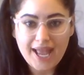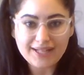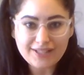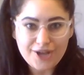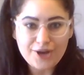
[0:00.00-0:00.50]

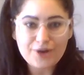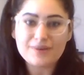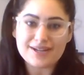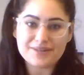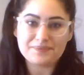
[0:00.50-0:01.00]
Hello,
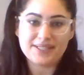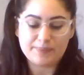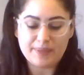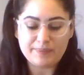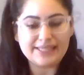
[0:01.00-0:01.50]
it's
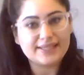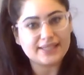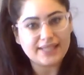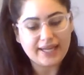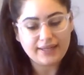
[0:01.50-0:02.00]
me, Melissa
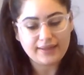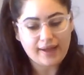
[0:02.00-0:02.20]
Lake.